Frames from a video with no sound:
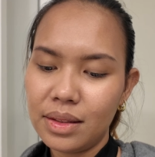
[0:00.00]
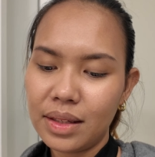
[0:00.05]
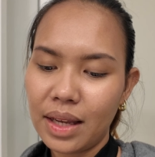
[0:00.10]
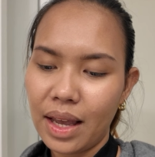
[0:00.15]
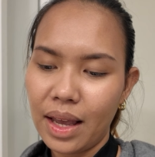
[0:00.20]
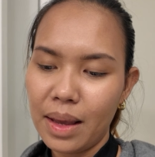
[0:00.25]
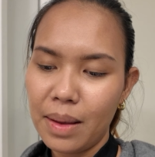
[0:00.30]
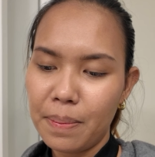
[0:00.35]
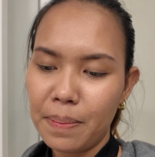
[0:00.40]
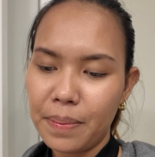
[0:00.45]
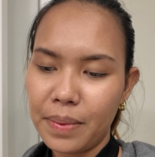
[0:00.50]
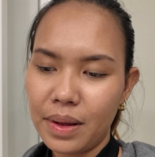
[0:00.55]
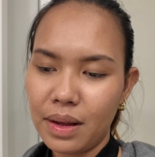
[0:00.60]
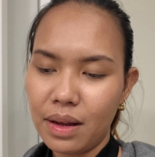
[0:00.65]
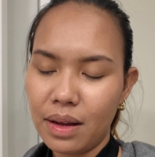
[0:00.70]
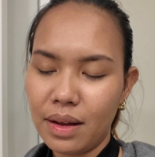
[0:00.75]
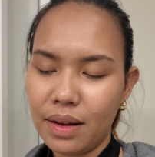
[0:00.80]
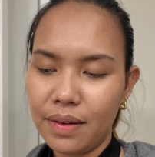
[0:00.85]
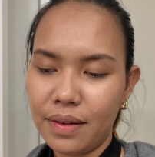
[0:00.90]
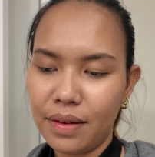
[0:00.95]
type
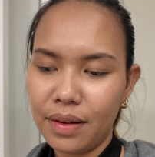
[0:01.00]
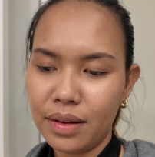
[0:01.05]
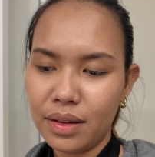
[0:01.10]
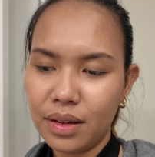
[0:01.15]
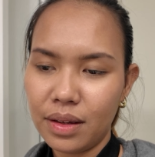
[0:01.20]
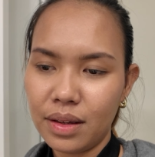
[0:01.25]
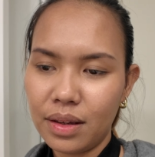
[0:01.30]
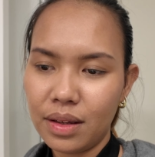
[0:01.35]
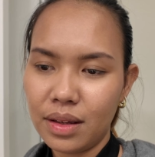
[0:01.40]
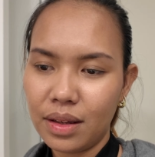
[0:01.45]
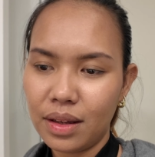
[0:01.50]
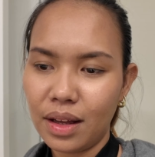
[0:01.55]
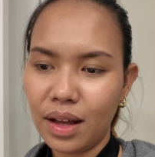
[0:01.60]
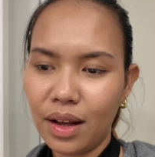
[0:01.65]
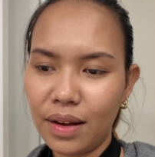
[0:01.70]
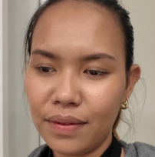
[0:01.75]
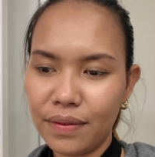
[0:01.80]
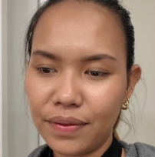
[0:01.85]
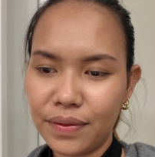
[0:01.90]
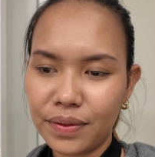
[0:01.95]
uh,
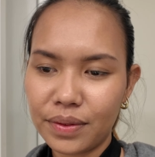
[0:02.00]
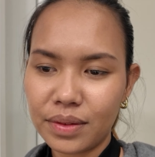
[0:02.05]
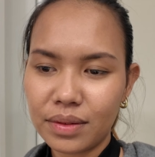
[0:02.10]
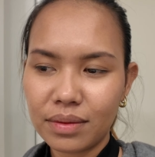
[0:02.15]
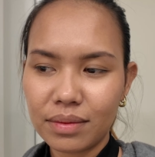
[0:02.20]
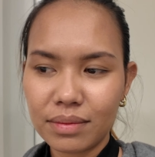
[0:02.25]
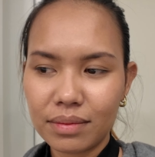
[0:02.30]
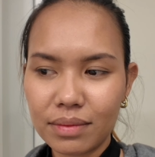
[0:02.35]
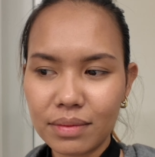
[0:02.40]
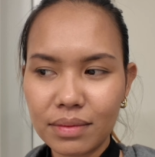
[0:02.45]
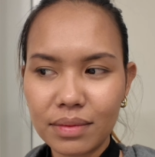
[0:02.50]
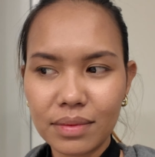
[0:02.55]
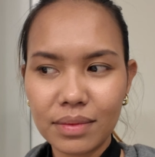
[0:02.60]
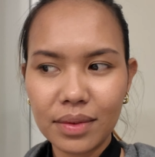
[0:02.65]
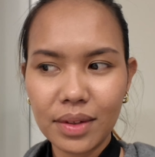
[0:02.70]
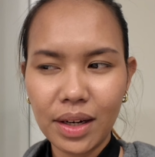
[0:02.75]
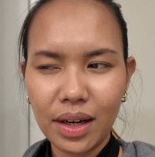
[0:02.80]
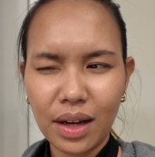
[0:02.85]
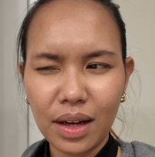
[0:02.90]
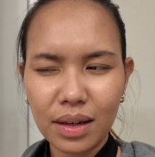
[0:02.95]
of
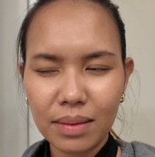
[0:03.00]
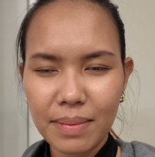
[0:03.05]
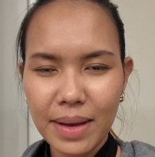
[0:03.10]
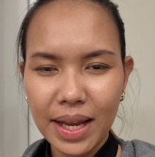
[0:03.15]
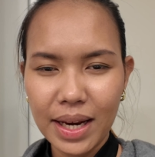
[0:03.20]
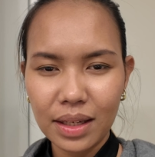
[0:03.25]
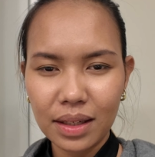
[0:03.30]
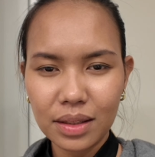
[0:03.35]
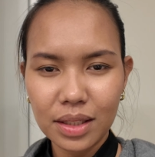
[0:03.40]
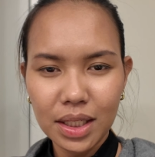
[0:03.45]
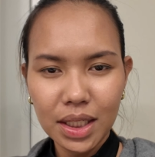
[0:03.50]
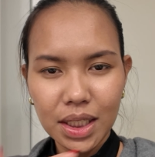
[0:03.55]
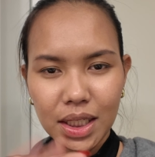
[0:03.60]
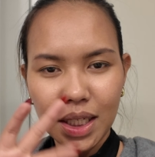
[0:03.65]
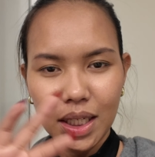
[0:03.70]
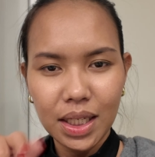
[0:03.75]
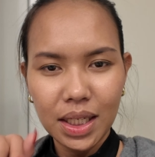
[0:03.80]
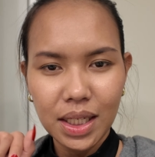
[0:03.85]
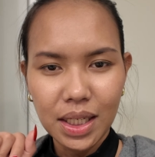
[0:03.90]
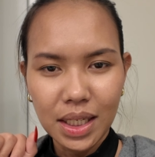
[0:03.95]
an automatic
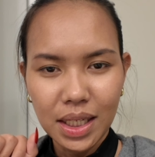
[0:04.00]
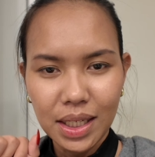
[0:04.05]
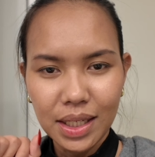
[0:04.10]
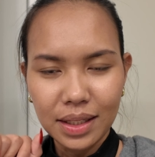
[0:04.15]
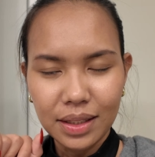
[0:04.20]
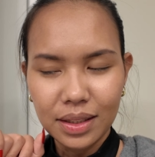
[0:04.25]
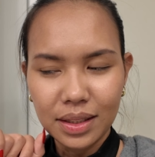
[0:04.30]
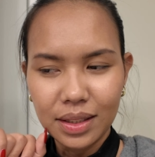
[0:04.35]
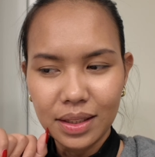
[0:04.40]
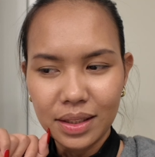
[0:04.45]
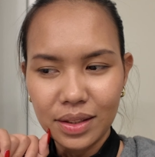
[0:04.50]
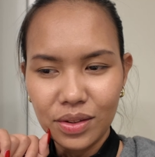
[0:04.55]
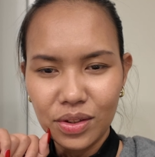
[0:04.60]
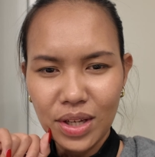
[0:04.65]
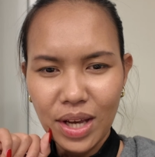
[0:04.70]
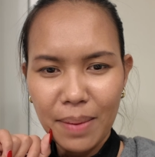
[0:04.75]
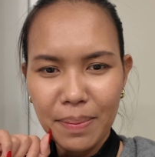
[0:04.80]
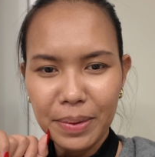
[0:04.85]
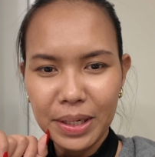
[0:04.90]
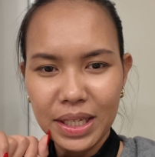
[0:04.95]
uh,
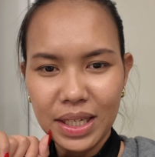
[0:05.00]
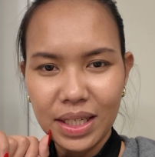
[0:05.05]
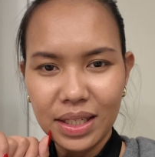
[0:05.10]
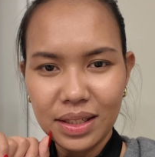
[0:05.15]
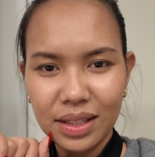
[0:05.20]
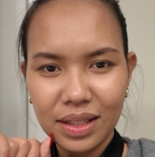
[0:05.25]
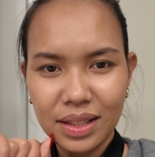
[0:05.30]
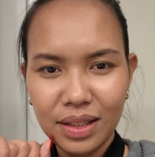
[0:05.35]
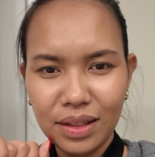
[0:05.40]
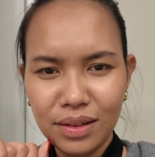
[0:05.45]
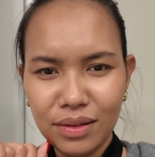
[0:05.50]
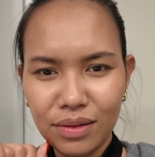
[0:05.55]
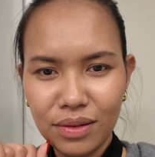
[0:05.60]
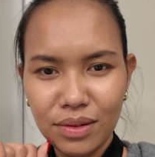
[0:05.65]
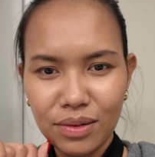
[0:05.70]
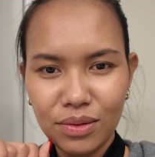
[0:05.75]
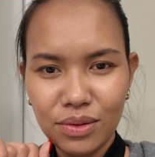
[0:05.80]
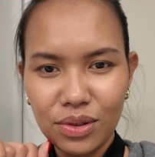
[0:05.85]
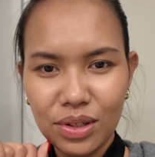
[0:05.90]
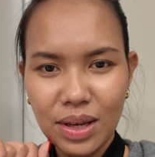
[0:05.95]
Japanese, you know,
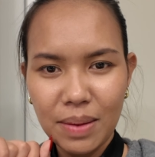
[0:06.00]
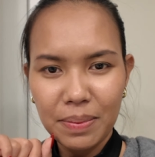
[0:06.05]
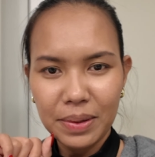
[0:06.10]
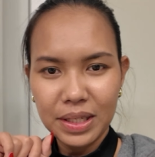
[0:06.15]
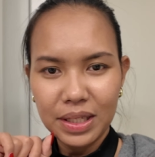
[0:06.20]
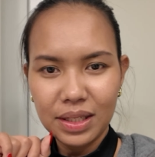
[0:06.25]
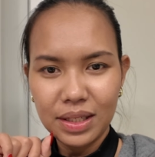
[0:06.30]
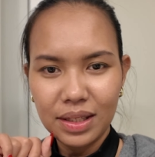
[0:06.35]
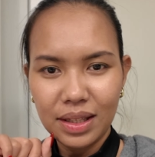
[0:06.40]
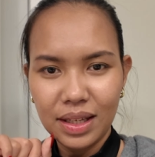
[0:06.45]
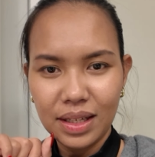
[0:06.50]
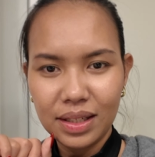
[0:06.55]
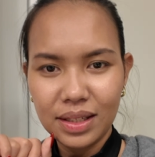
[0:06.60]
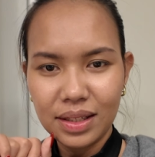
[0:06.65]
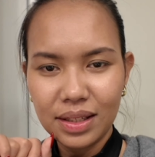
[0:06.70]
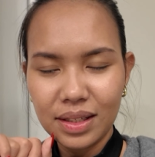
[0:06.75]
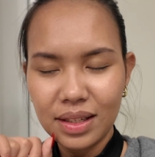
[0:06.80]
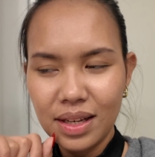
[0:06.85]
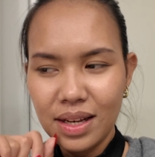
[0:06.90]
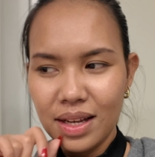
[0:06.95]
those Japanese
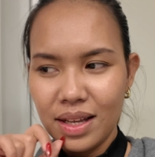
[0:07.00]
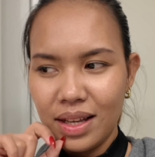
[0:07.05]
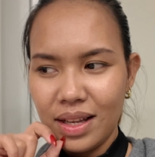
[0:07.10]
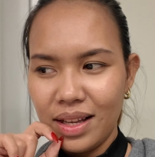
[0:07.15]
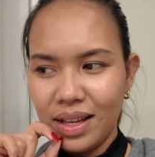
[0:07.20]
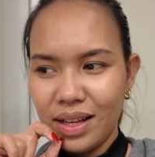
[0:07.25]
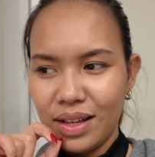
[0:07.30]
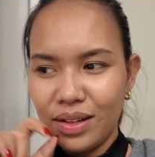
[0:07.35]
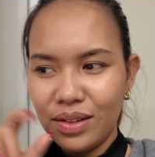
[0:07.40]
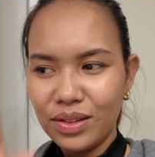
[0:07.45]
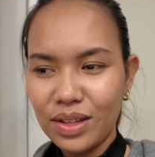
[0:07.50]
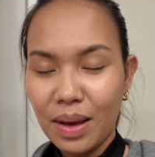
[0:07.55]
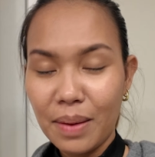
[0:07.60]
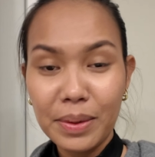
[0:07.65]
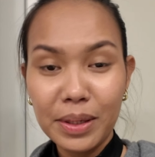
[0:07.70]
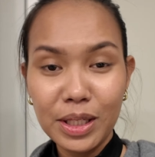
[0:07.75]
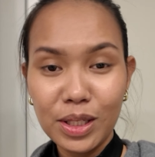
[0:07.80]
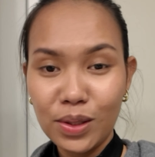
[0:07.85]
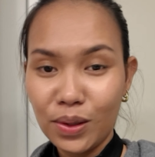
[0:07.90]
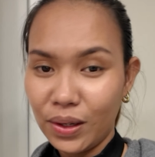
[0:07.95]
things.
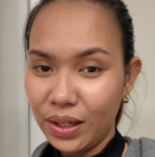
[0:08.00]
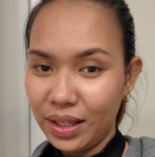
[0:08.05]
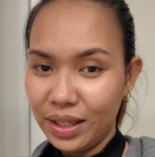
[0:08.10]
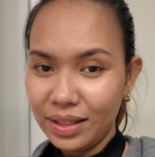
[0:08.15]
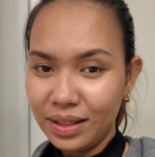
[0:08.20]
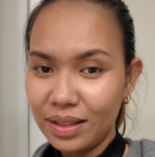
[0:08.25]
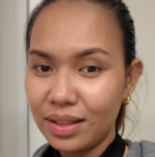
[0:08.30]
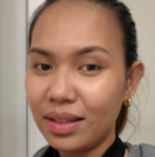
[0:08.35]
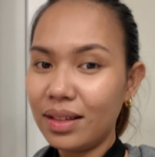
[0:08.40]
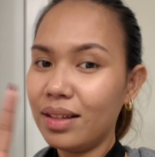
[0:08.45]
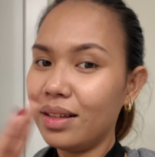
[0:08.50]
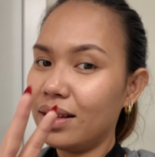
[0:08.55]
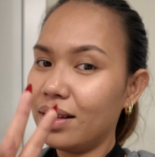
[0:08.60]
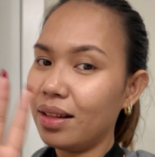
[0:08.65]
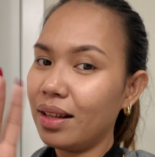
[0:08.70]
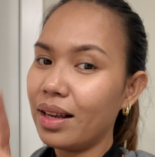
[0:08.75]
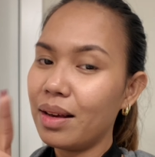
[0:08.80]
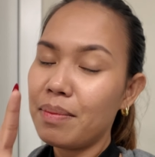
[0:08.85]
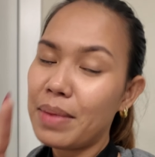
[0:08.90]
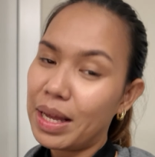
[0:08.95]
Japanese toilets,
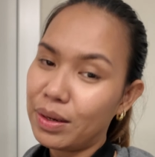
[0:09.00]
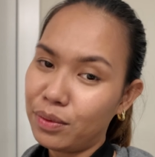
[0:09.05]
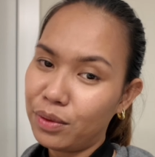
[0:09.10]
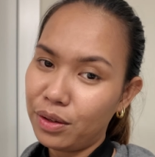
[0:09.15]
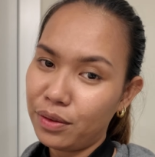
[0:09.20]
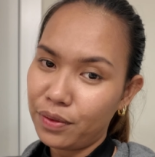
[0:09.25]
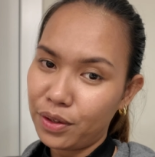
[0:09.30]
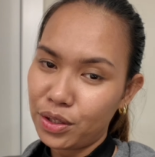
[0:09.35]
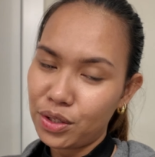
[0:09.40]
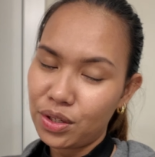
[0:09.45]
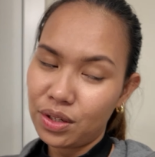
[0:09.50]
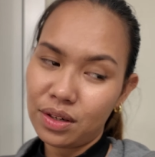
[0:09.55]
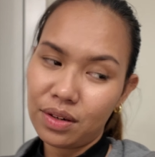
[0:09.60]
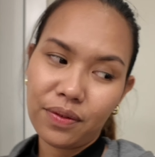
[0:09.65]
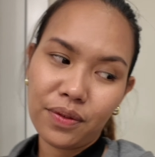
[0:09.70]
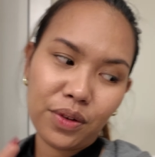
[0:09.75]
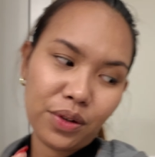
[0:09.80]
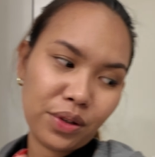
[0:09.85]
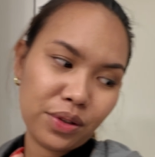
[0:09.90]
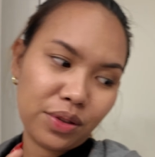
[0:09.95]
like a manual version.
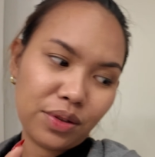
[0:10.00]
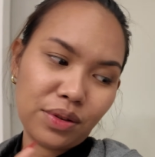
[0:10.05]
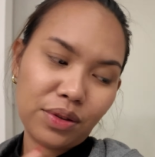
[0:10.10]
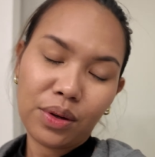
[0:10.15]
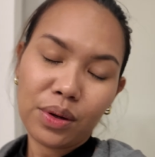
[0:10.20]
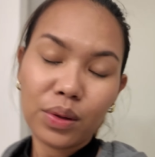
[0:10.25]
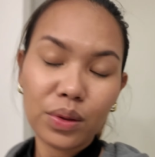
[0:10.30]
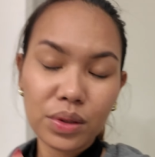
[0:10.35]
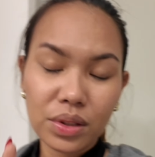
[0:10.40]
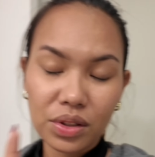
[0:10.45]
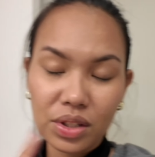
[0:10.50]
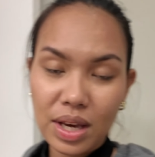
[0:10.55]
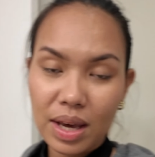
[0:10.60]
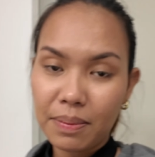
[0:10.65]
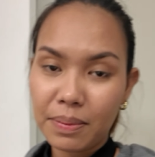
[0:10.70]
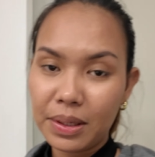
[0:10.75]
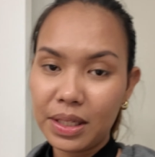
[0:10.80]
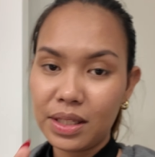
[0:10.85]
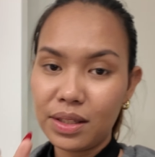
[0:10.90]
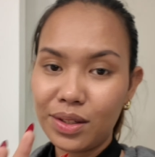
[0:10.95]
Of course, those
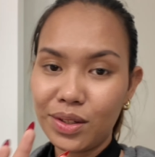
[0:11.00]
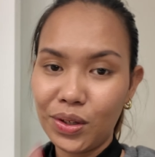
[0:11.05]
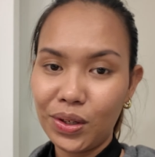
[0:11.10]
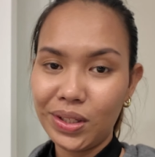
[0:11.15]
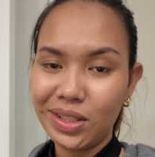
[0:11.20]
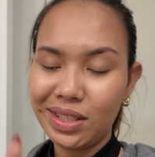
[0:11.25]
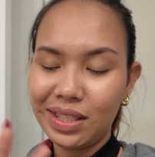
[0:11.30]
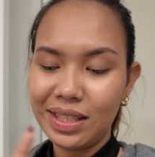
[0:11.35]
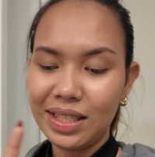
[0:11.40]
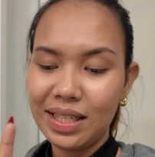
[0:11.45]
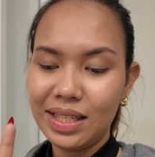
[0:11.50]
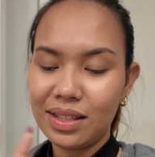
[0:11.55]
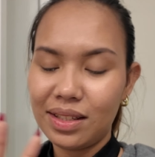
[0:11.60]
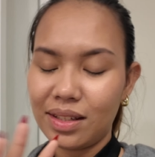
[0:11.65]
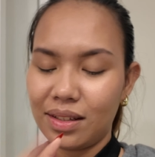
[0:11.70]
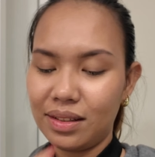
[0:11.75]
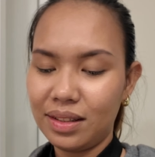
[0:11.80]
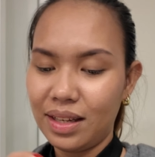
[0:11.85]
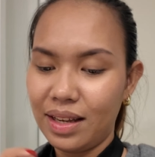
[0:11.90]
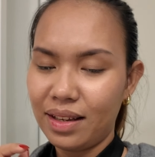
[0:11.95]
Japanese toilet
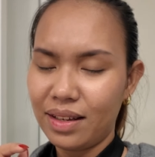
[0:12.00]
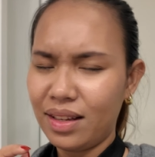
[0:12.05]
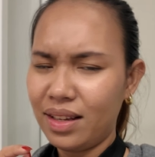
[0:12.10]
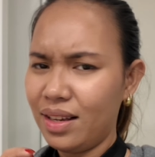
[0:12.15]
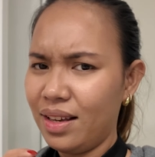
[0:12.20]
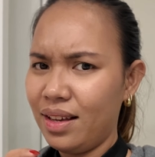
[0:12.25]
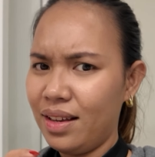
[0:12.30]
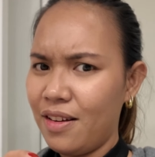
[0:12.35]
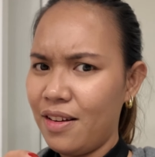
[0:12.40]
seats are like